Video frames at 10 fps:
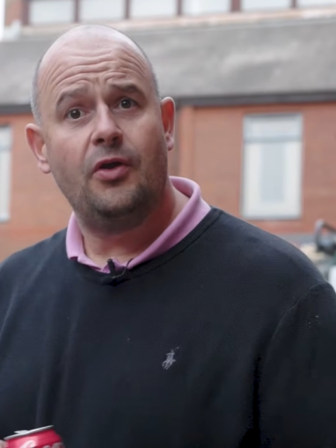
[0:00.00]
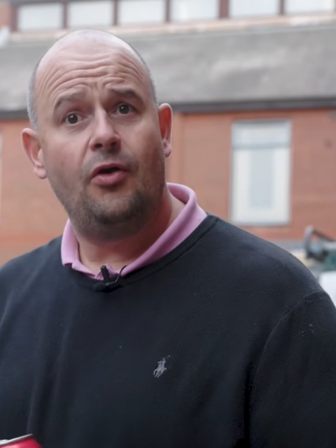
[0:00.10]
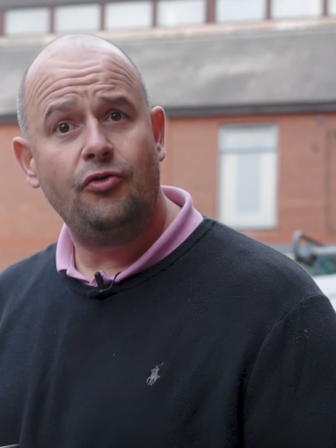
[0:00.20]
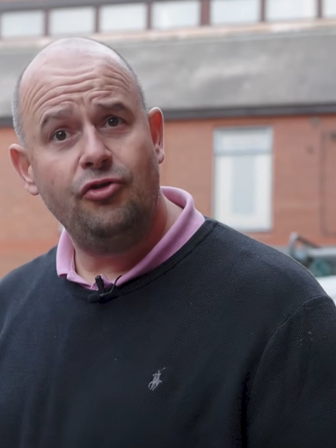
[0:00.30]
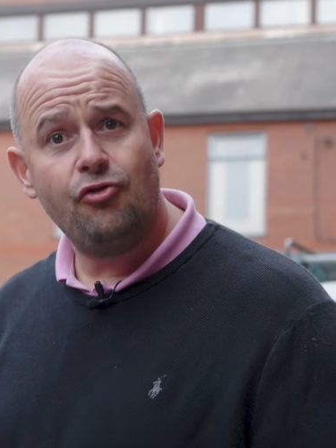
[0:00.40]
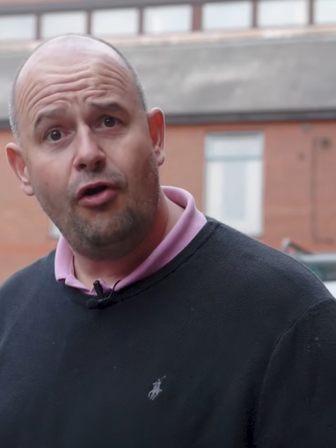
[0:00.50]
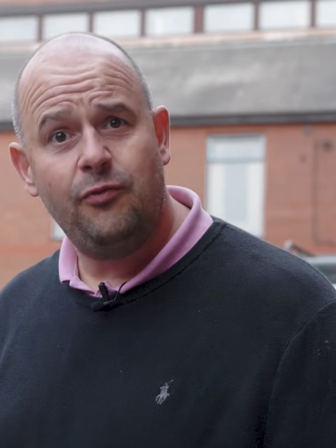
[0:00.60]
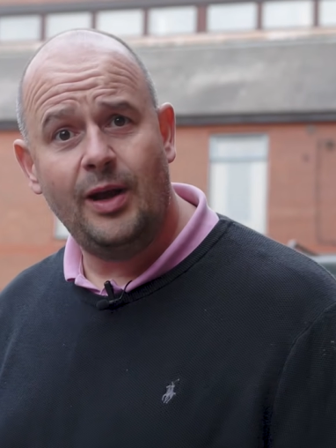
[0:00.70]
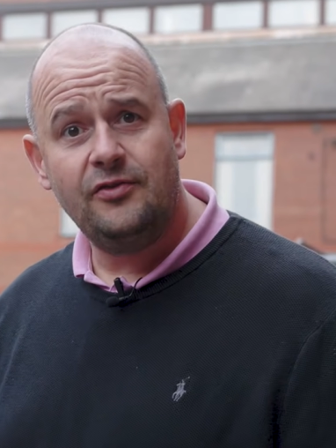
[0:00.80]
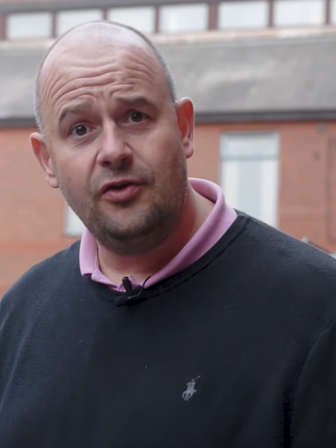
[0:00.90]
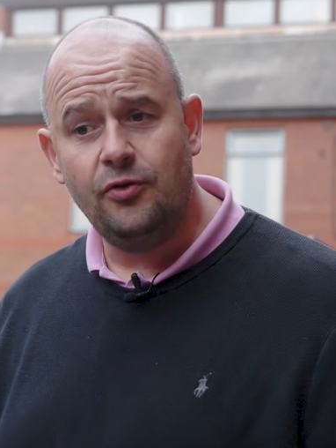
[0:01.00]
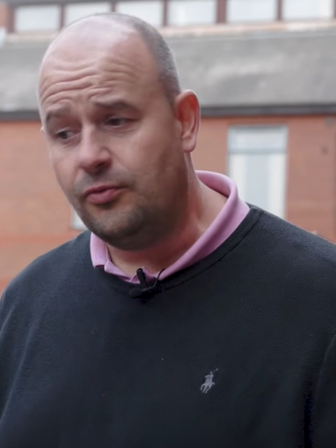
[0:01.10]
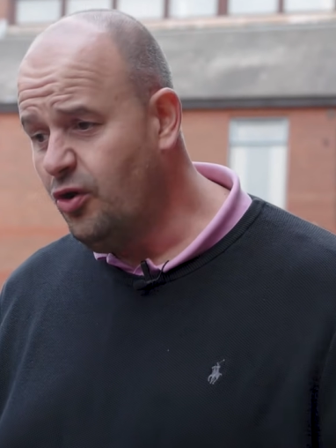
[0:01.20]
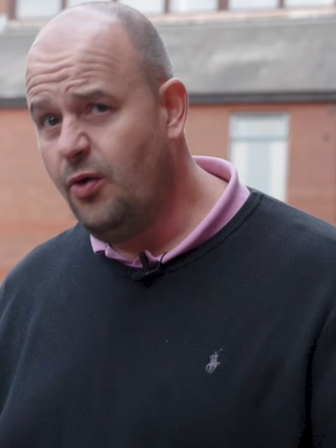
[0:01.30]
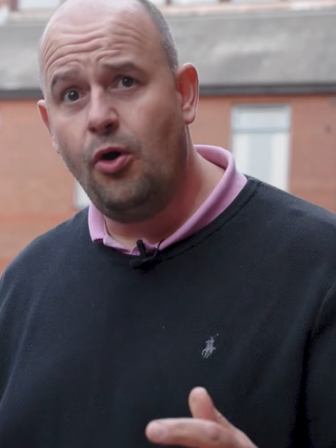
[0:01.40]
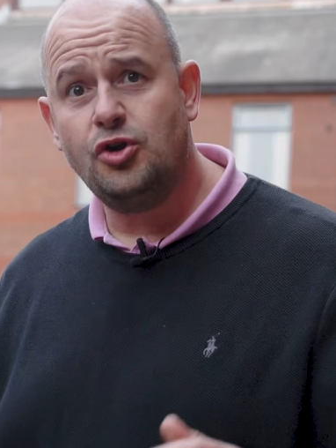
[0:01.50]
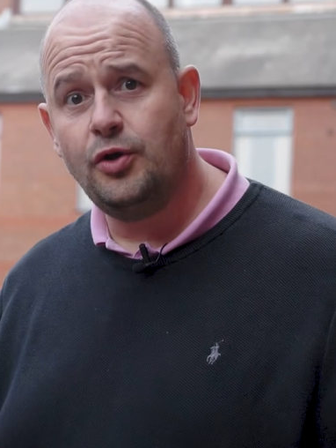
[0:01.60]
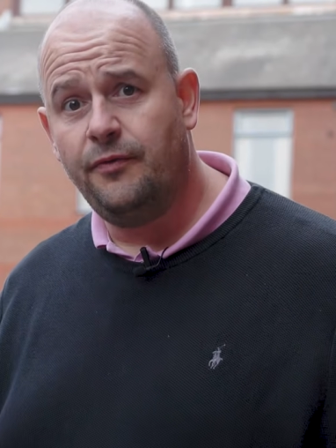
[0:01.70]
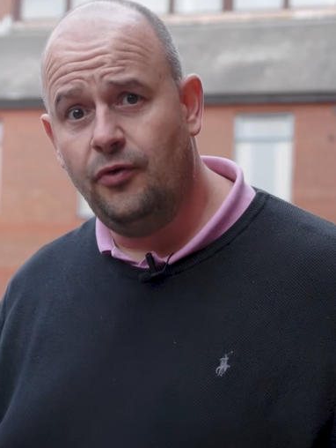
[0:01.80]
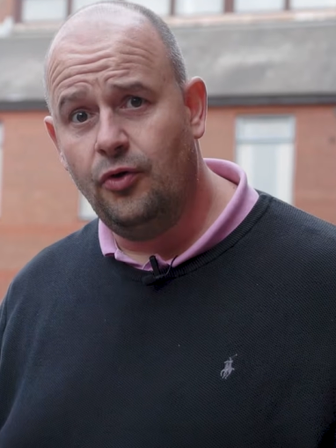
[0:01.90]
on your driveway too, or your
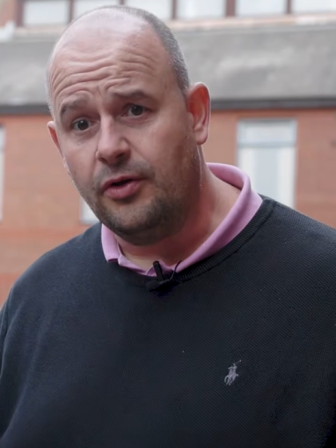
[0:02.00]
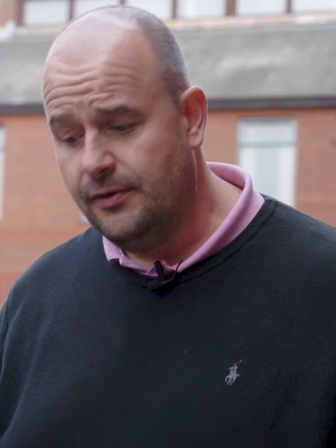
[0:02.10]
workshop floor?